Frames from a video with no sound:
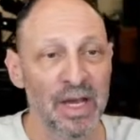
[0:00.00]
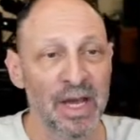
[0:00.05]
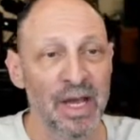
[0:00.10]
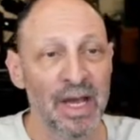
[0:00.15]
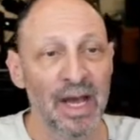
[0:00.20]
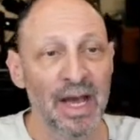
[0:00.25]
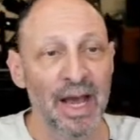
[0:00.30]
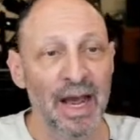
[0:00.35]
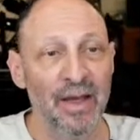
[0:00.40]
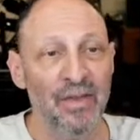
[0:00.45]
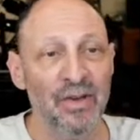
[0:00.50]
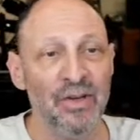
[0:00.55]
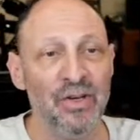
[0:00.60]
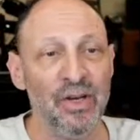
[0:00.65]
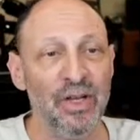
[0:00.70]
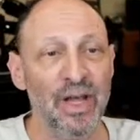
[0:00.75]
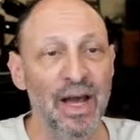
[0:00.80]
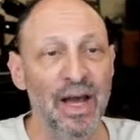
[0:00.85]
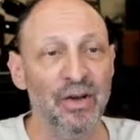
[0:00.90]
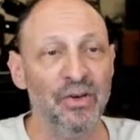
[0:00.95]
and this
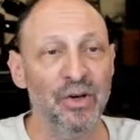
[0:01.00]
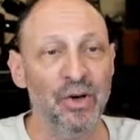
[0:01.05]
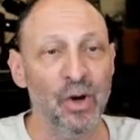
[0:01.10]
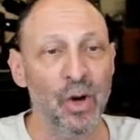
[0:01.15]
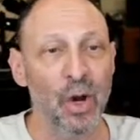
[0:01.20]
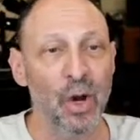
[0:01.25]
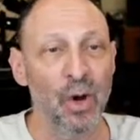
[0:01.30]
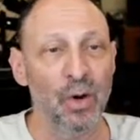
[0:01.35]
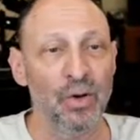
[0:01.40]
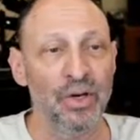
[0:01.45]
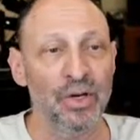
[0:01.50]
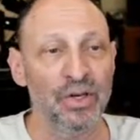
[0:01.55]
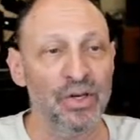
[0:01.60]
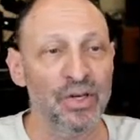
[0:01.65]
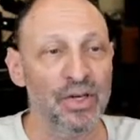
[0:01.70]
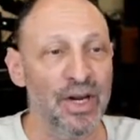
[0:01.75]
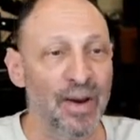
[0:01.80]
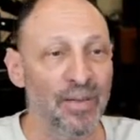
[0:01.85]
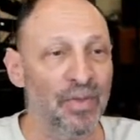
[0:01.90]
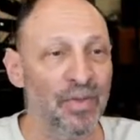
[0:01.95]
allows your code to
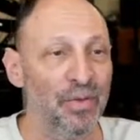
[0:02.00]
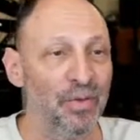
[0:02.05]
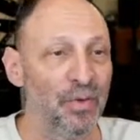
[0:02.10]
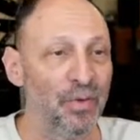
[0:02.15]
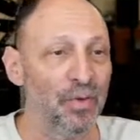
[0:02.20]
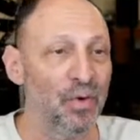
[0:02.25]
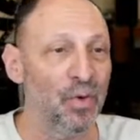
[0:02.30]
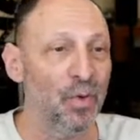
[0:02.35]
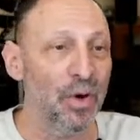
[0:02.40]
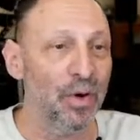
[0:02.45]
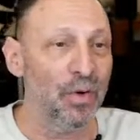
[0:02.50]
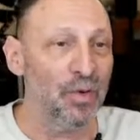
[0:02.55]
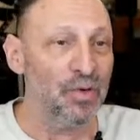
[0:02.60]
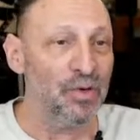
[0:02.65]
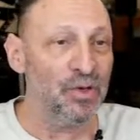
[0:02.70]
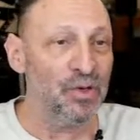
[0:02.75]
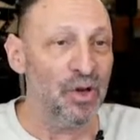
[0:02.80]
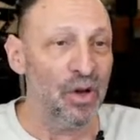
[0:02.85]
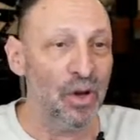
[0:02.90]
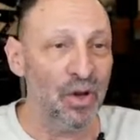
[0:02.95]
step through query
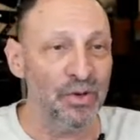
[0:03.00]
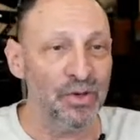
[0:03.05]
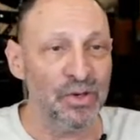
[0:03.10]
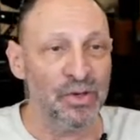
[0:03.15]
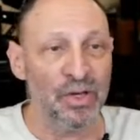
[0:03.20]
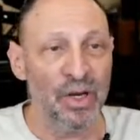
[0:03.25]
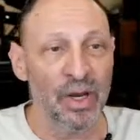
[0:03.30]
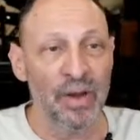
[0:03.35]
results